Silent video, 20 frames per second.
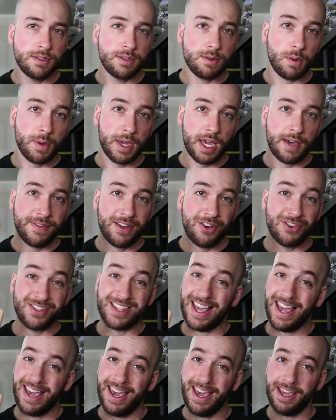So what we have here is
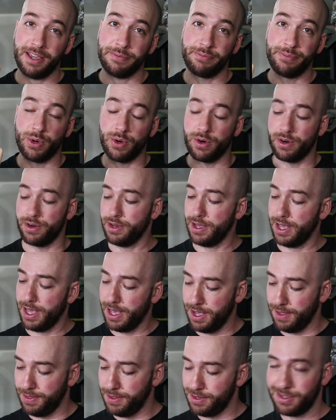a hangboard,
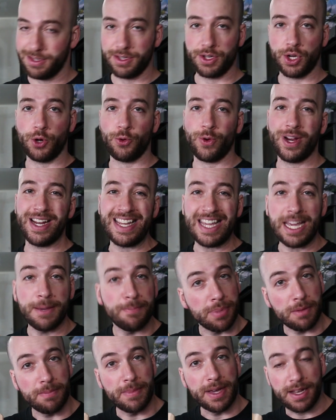and this is a great
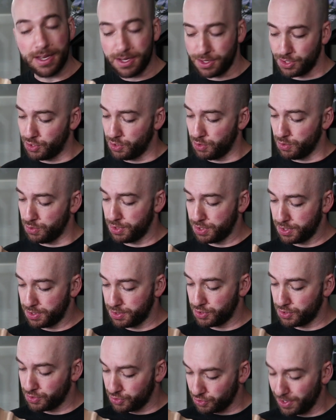implement to
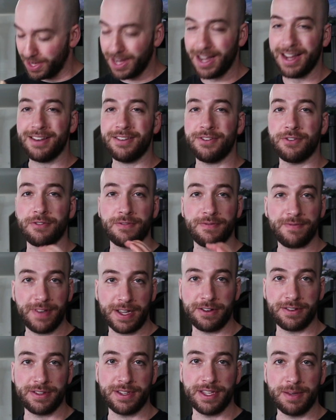train your
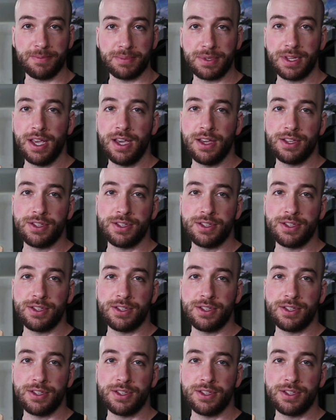fingertips.